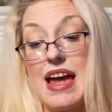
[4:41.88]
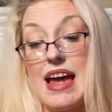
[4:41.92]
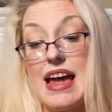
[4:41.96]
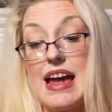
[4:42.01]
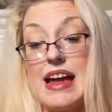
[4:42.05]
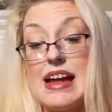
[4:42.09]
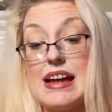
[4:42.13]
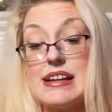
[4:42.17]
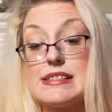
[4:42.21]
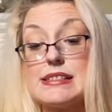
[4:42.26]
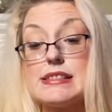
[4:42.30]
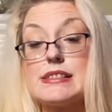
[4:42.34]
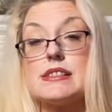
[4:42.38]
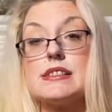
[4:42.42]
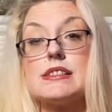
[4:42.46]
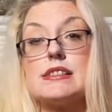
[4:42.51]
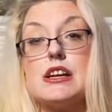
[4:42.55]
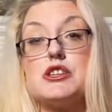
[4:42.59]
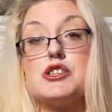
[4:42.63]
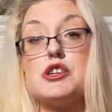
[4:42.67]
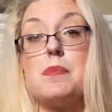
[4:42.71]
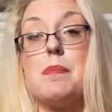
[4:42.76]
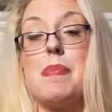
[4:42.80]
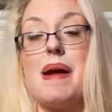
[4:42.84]
it's
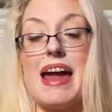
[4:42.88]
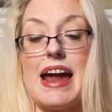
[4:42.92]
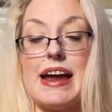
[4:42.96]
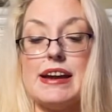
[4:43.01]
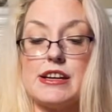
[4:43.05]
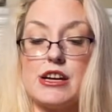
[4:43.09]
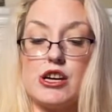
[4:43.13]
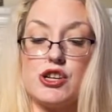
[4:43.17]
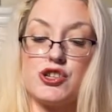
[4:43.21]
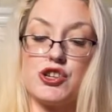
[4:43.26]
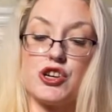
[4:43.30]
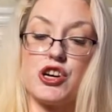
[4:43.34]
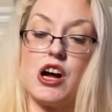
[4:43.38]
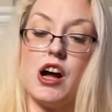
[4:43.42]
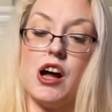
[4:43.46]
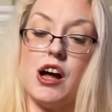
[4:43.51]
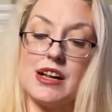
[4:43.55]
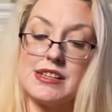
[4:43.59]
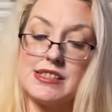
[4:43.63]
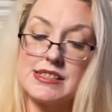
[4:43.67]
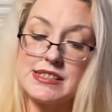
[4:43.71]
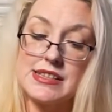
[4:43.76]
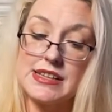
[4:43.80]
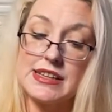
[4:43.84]
such a pain because you're
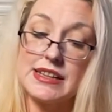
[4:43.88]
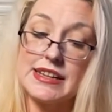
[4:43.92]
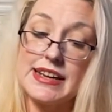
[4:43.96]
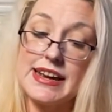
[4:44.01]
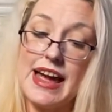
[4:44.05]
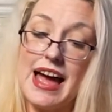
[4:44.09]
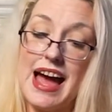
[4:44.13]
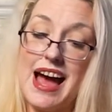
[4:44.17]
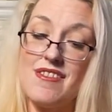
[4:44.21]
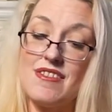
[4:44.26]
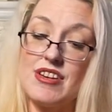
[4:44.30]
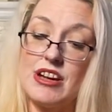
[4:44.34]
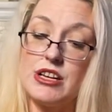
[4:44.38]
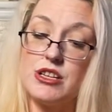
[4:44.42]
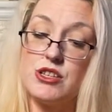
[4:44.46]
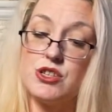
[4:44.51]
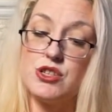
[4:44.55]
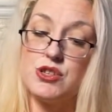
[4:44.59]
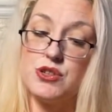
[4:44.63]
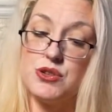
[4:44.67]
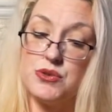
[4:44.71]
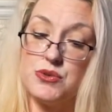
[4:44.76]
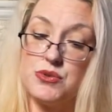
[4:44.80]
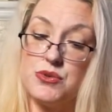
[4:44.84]
constantly having
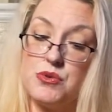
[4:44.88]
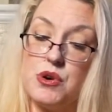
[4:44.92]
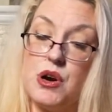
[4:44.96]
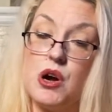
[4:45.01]
to